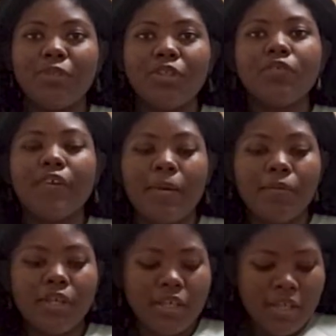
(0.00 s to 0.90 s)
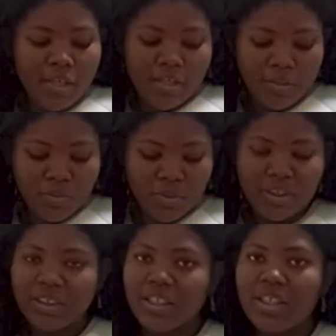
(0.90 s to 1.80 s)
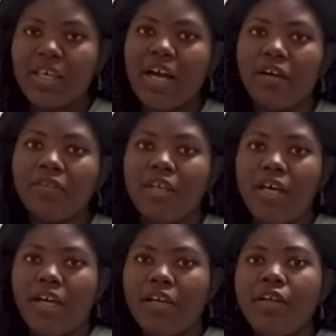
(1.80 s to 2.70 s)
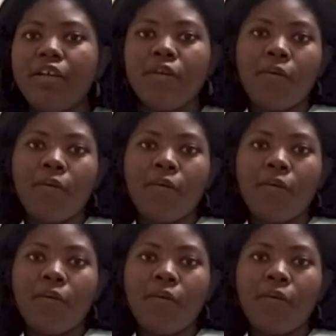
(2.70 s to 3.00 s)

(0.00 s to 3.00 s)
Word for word: winter fabric, you can see the outline